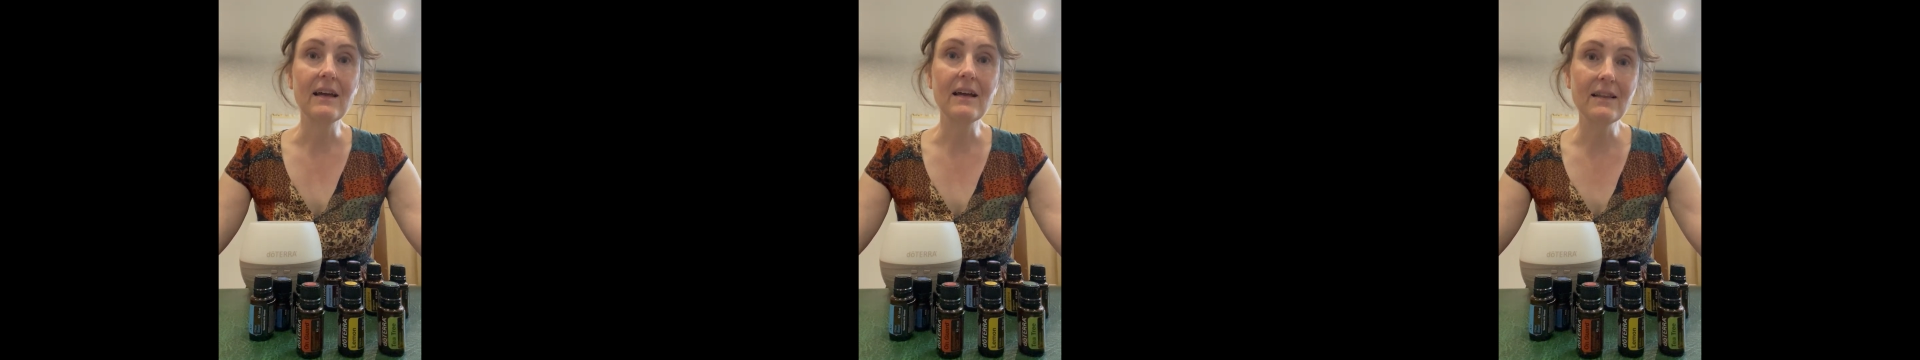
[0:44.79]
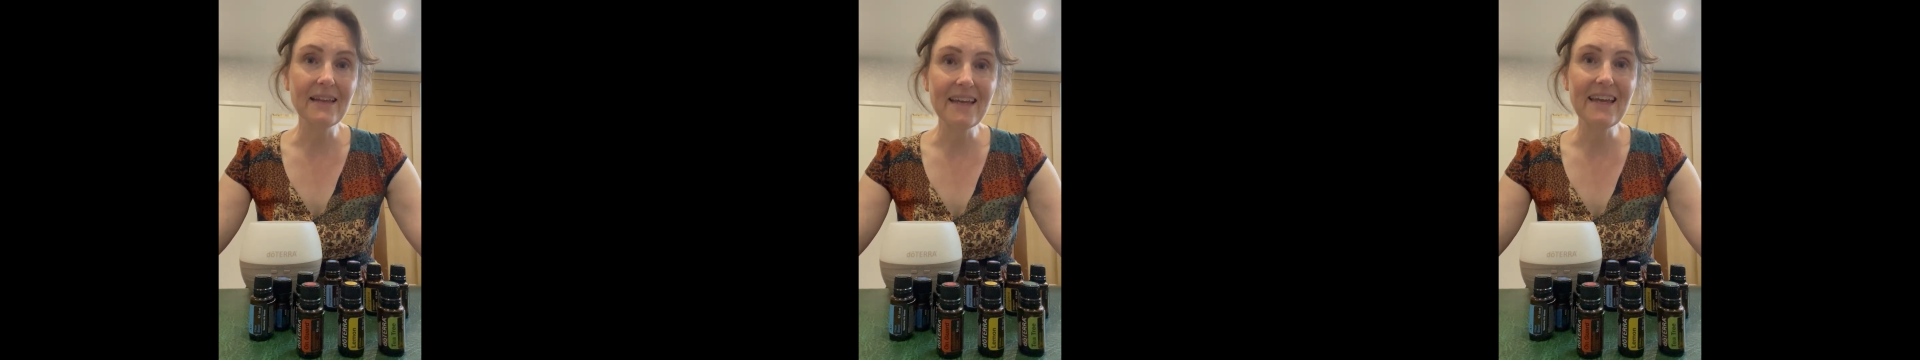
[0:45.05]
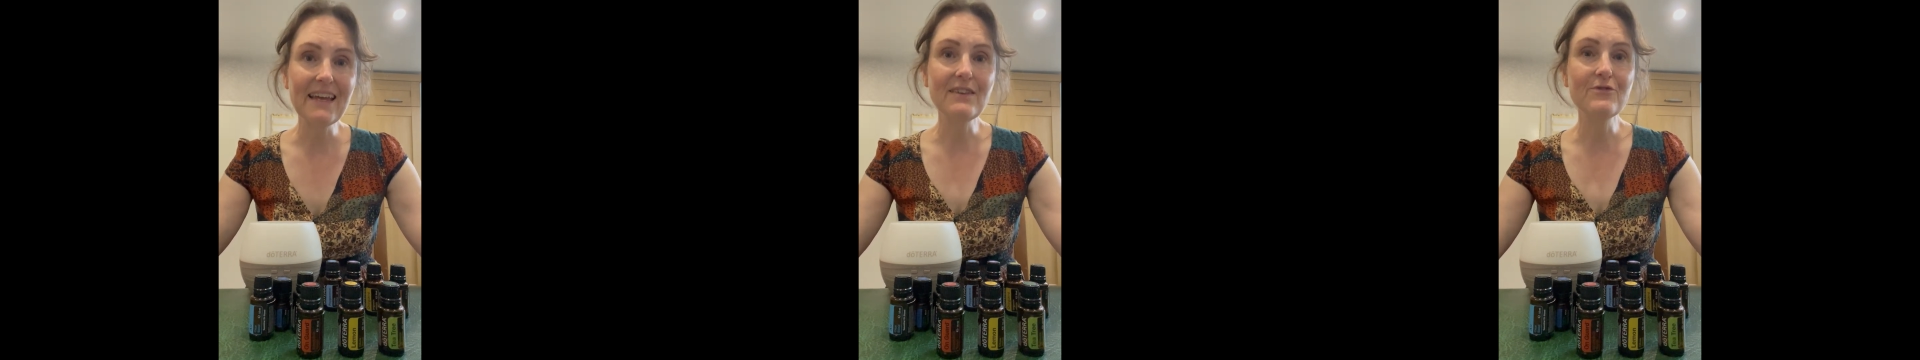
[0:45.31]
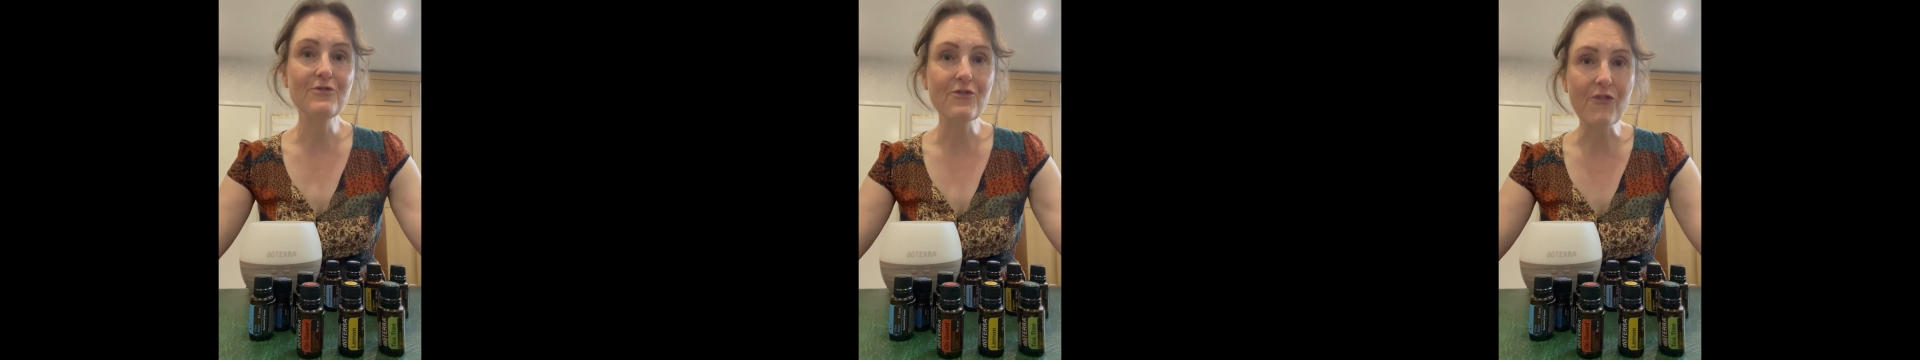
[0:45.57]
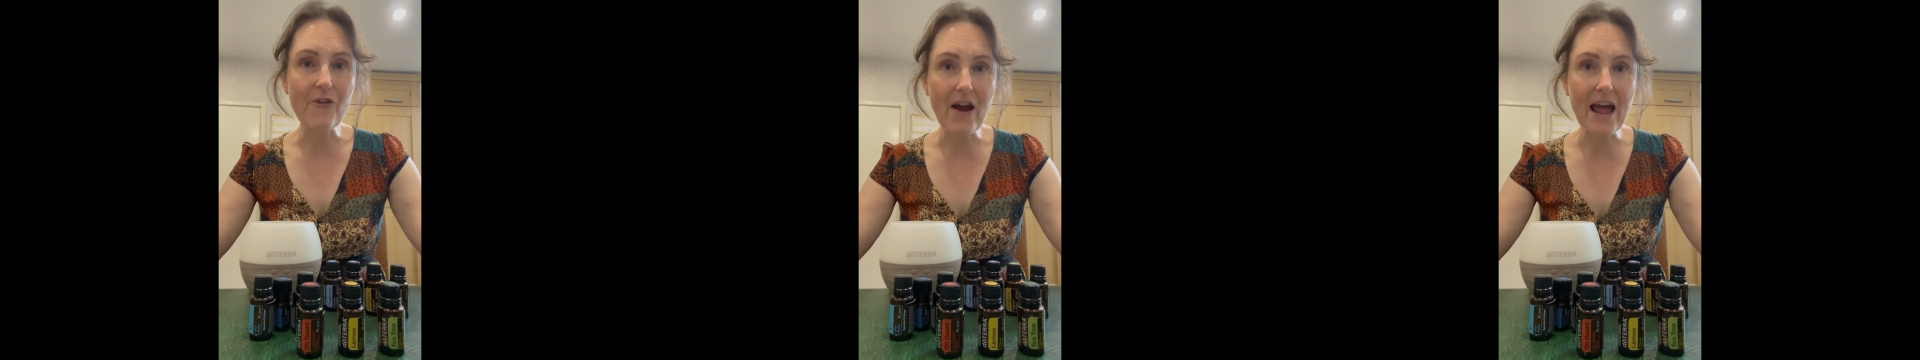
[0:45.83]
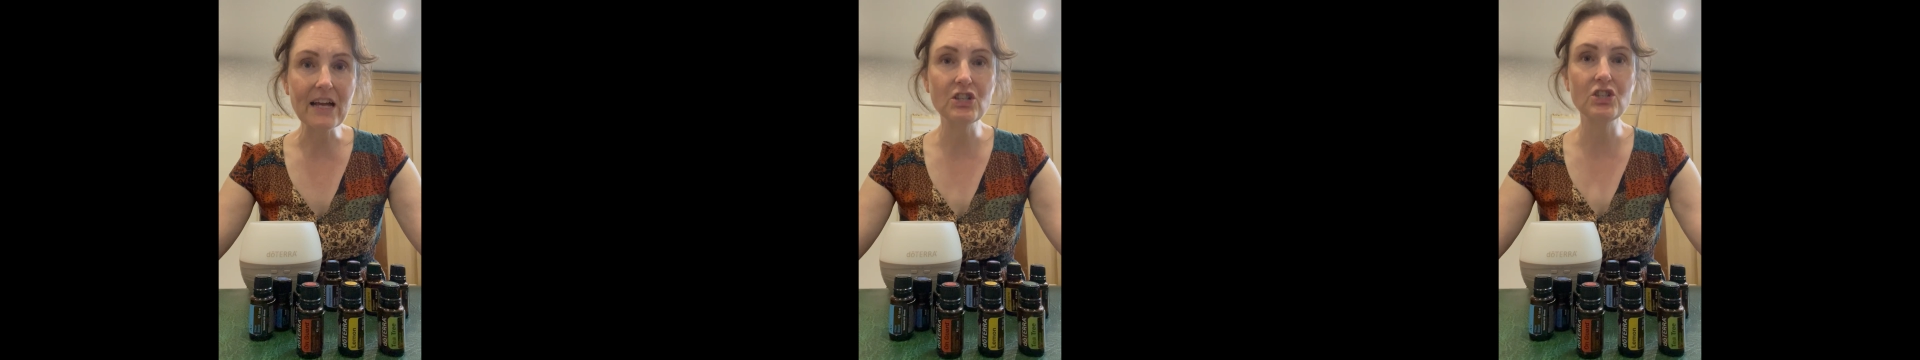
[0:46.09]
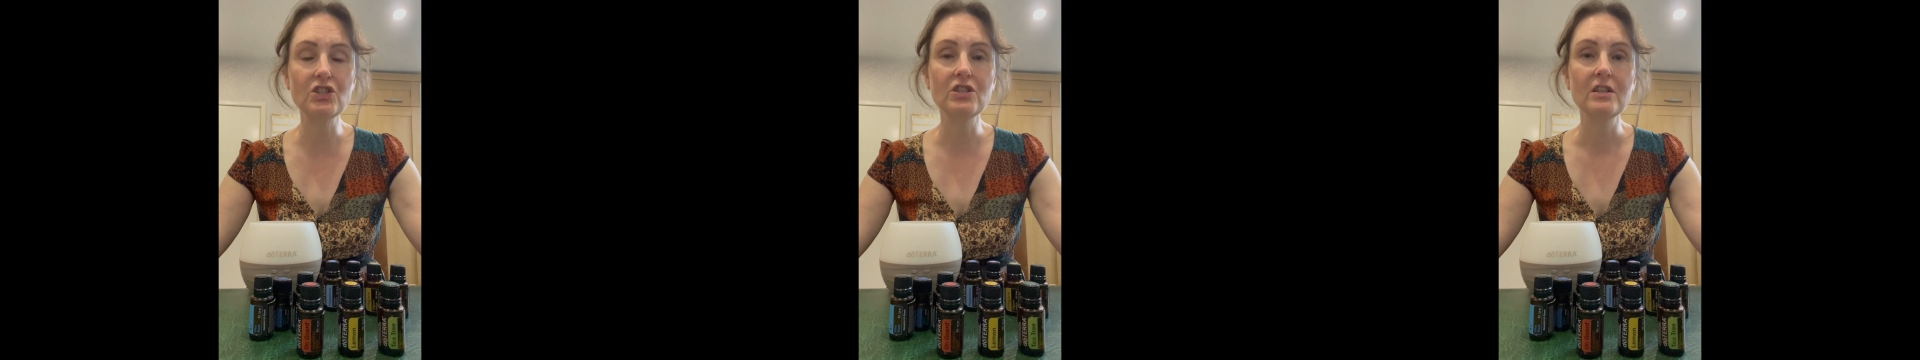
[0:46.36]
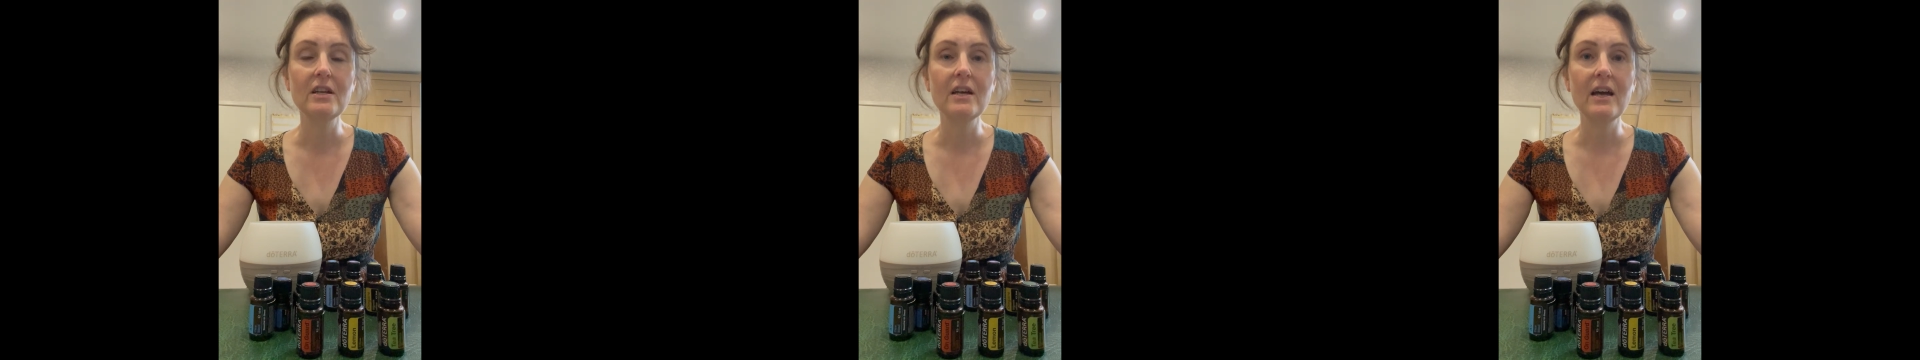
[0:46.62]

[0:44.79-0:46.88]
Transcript: clean, fresh,